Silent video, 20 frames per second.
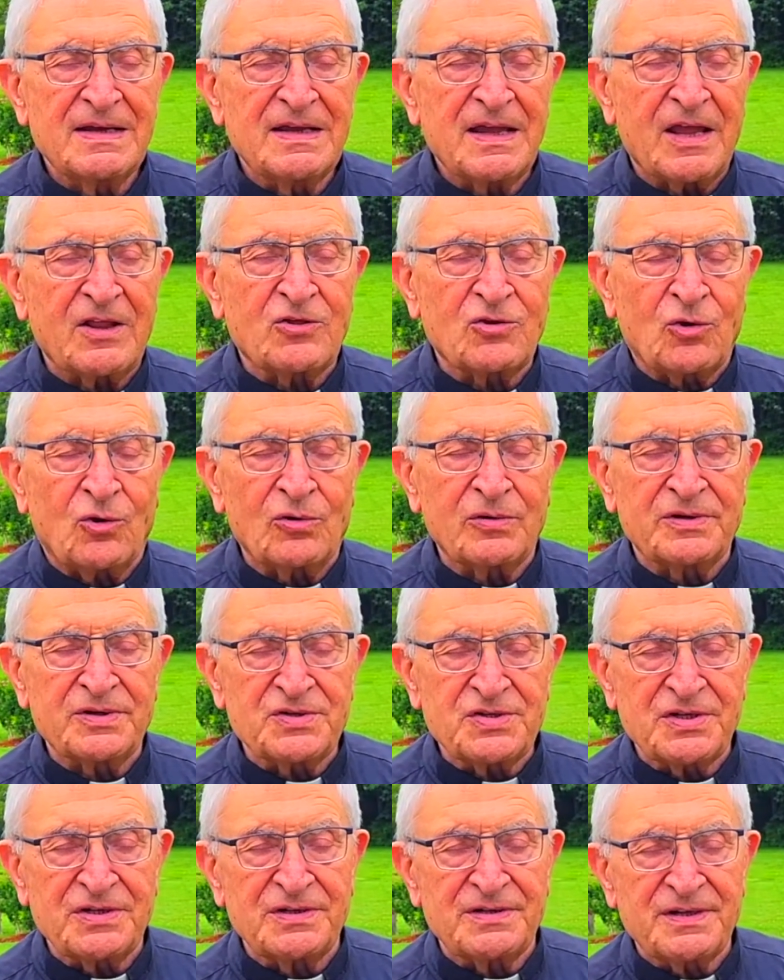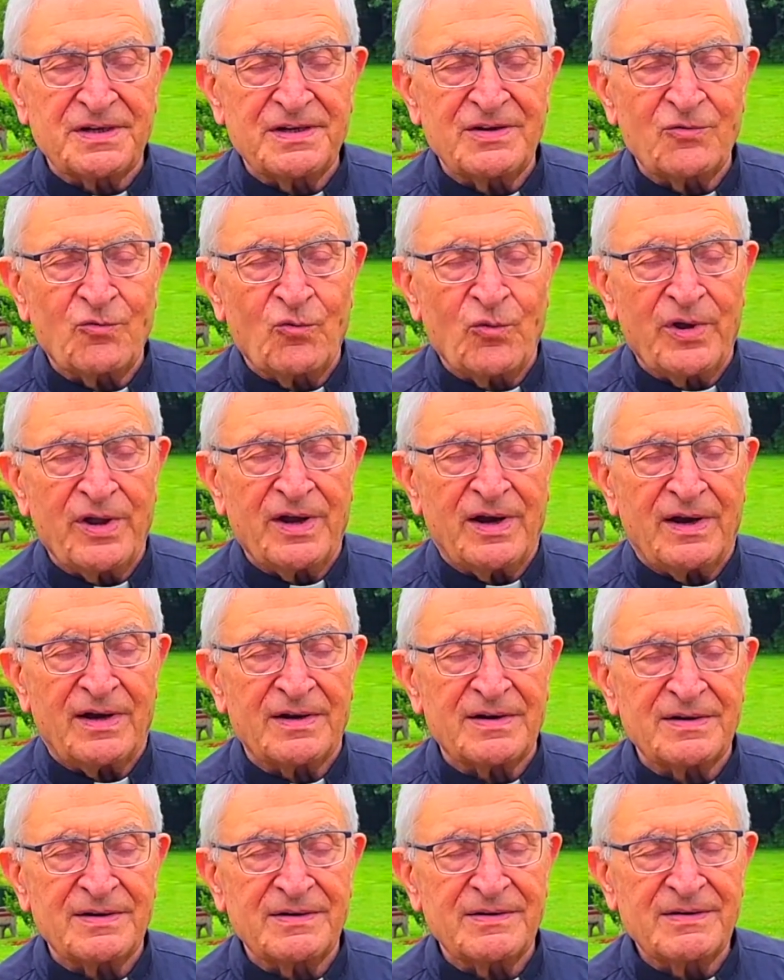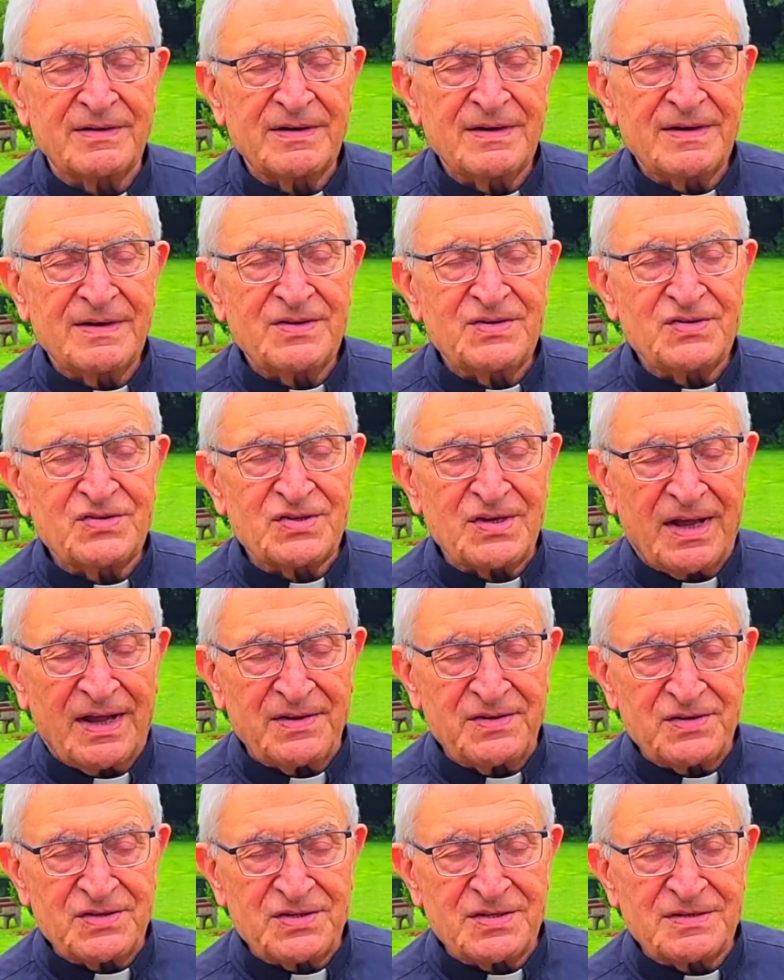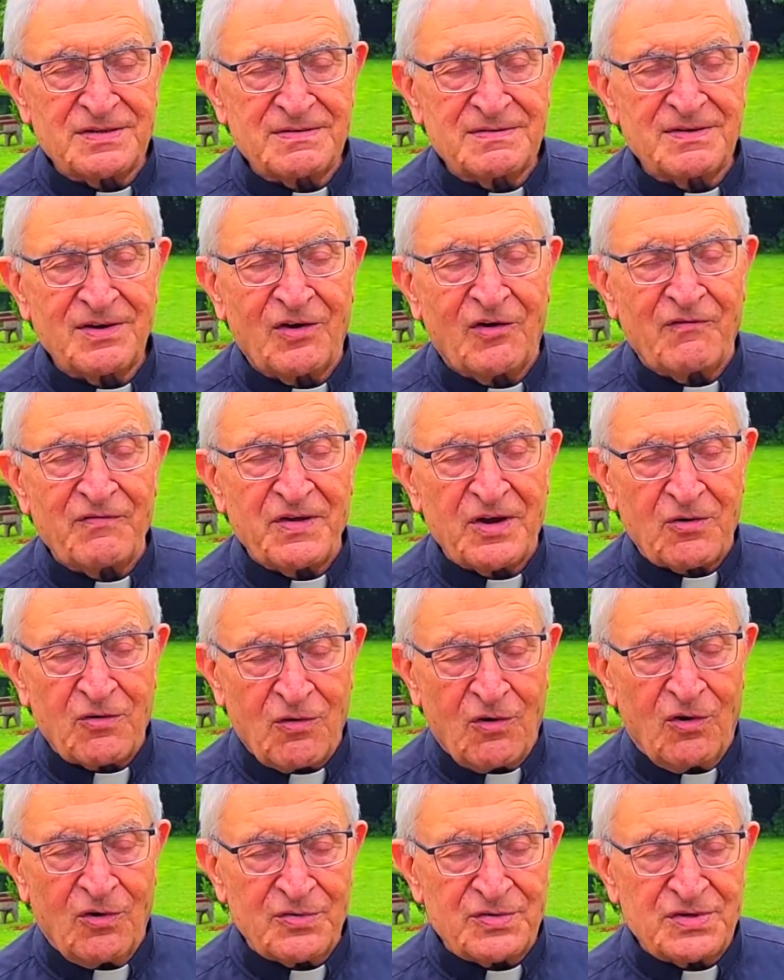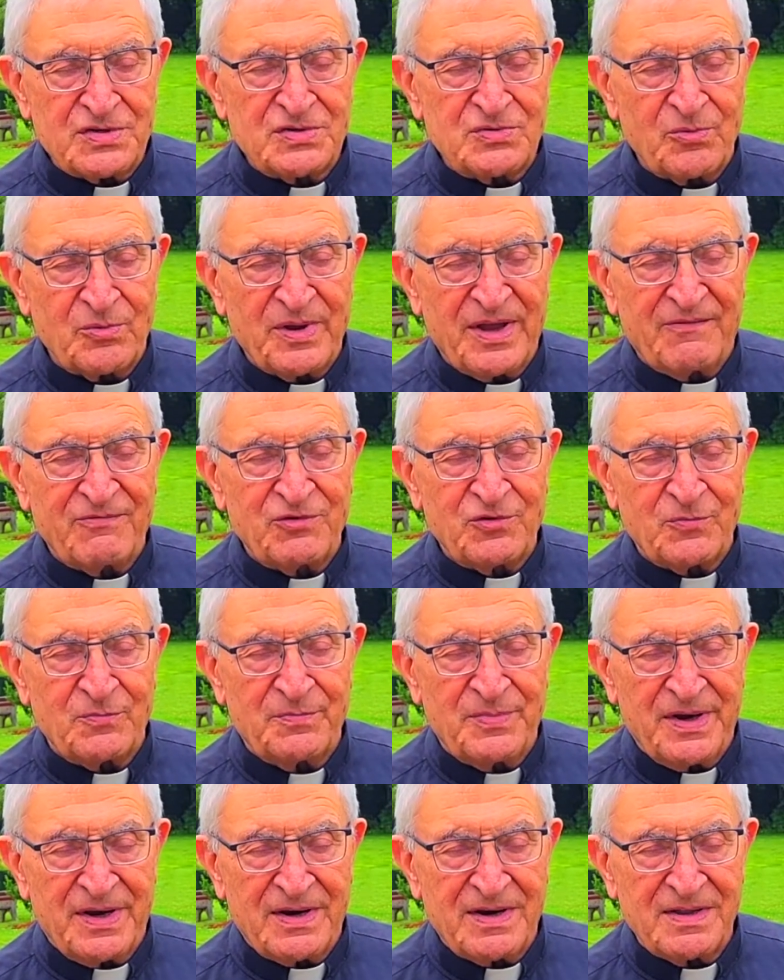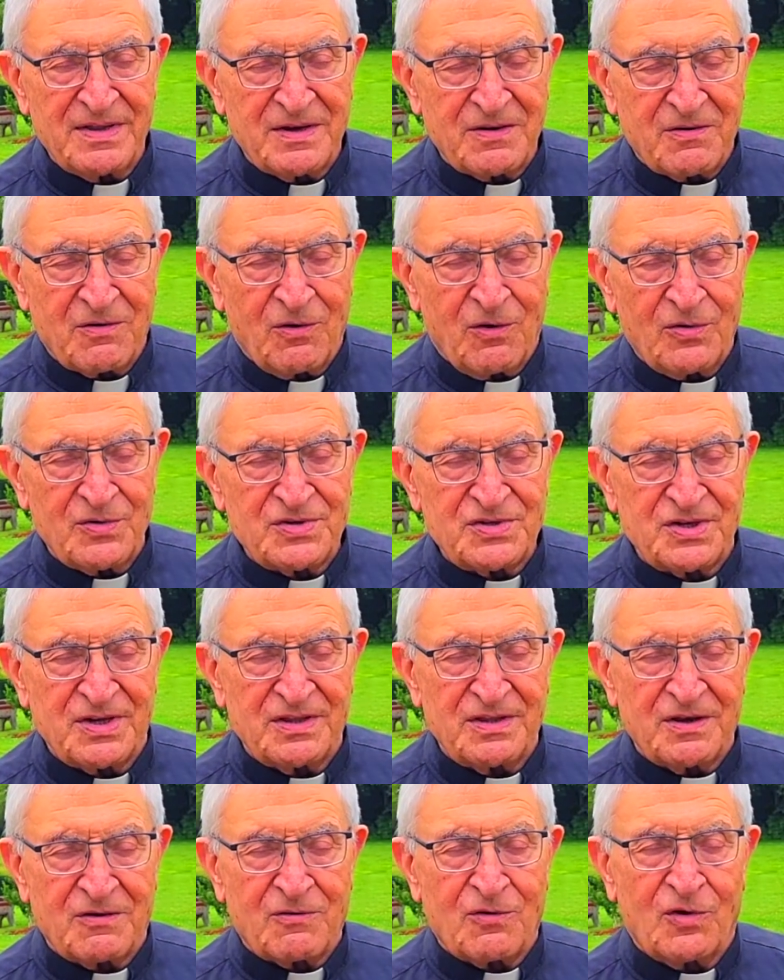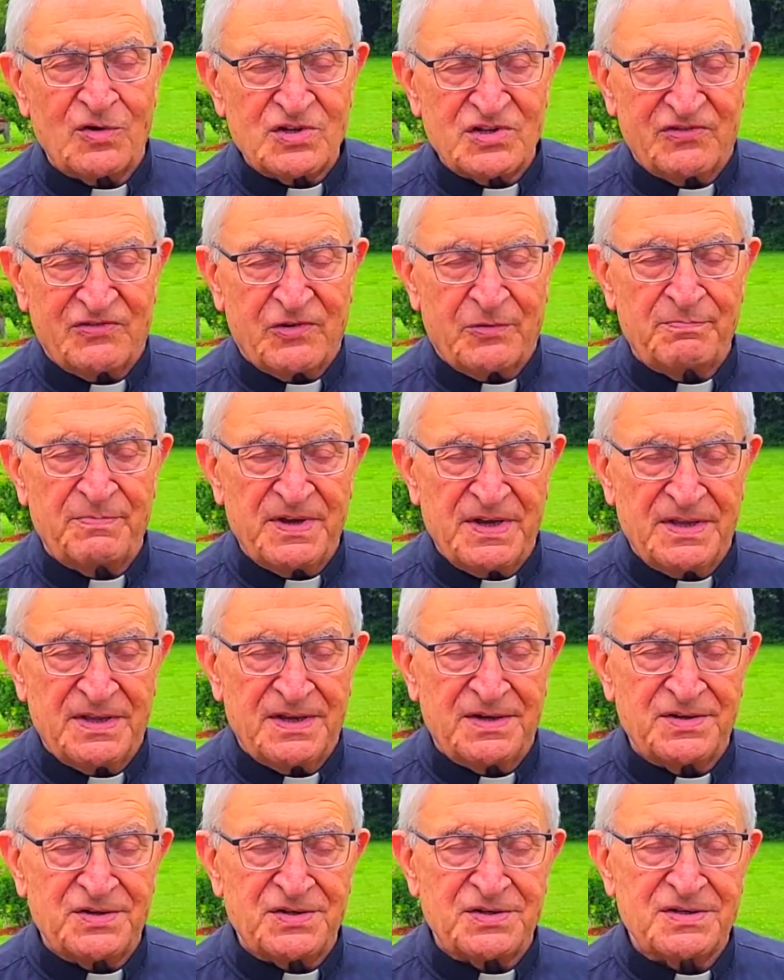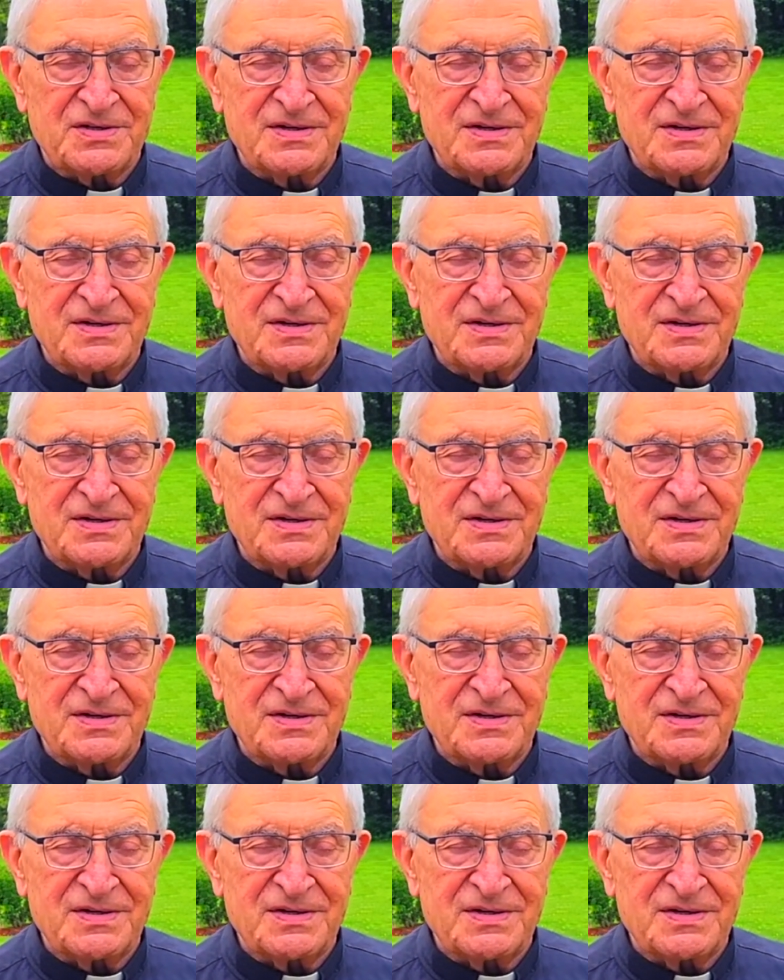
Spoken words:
he told the children, we are sons of the cross, we have to bury the cross, and the cross of obedience